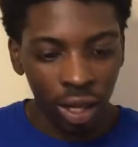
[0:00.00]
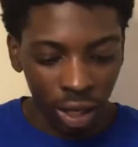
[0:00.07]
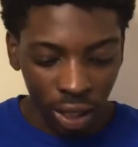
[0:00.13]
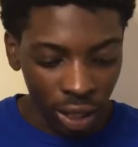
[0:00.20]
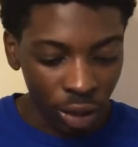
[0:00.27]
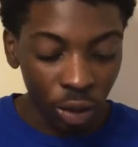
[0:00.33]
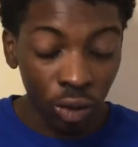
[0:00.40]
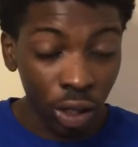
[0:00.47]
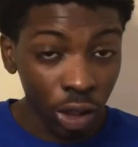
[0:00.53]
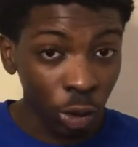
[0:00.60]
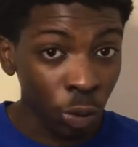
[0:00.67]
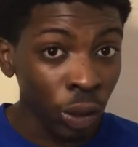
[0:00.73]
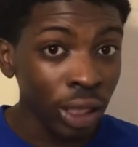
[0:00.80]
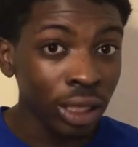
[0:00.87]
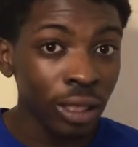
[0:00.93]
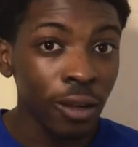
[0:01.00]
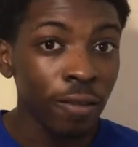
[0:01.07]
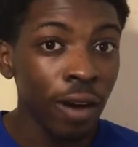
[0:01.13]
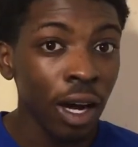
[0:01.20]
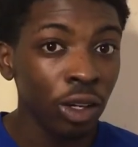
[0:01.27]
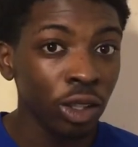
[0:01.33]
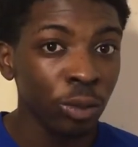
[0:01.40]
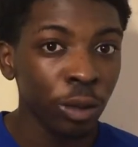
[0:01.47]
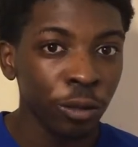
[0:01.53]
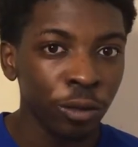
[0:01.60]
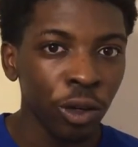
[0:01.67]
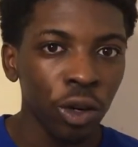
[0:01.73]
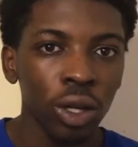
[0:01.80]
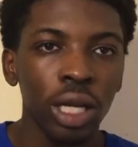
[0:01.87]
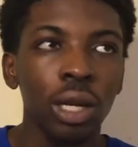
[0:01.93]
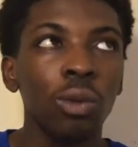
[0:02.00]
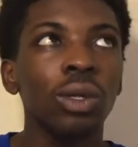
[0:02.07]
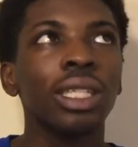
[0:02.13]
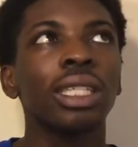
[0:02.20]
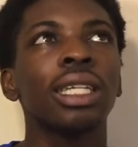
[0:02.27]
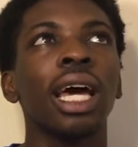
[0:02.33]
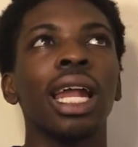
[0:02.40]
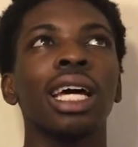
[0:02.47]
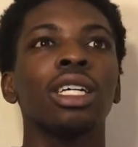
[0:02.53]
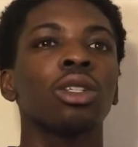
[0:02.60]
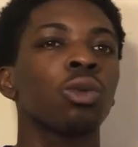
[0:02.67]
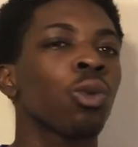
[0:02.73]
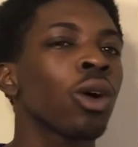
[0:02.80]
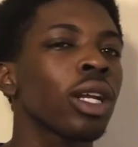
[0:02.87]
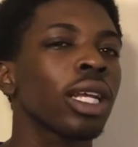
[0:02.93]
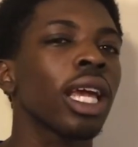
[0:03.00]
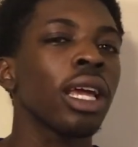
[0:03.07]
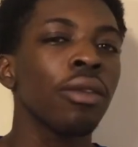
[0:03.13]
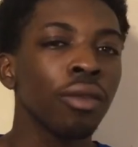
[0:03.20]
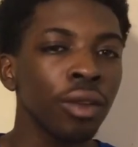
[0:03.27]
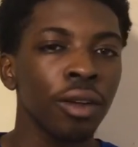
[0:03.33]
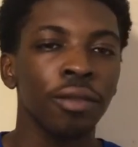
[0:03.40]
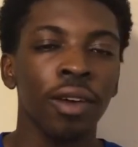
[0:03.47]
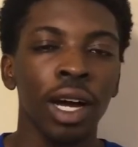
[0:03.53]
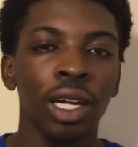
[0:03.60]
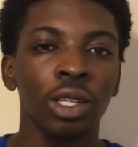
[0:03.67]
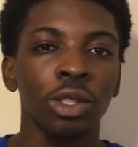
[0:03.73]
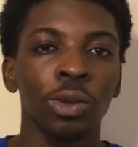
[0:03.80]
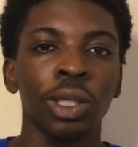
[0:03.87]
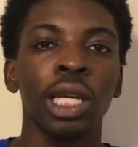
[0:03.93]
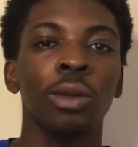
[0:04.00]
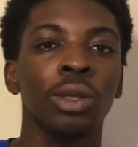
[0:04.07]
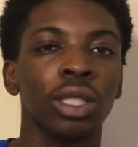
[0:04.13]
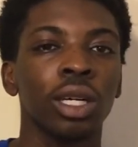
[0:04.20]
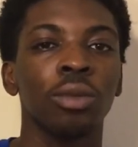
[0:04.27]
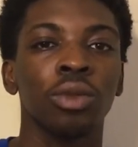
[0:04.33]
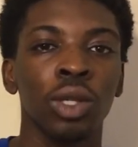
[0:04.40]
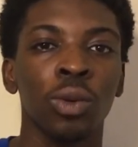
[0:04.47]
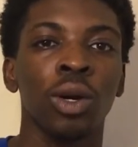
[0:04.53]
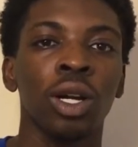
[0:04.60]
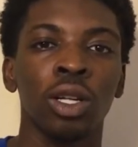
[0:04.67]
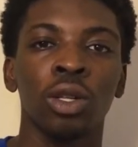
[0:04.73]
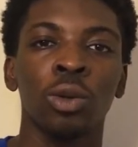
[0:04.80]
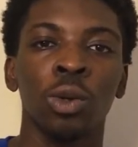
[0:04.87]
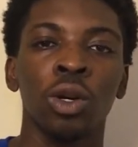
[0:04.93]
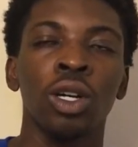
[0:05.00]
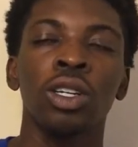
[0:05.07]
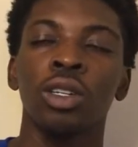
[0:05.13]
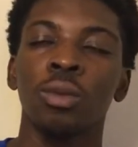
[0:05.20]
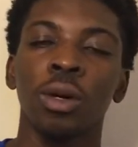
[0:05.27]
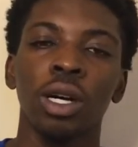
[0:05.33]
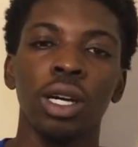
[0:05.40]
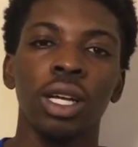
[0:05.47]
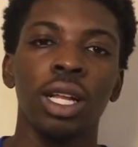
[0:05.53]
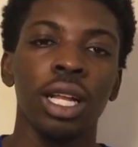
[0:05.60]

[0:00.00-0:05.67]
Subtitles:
Nigga, Russ went to the finals before. He was dead ass one game from the finals when they was up 3-1 on the Warriors, bro.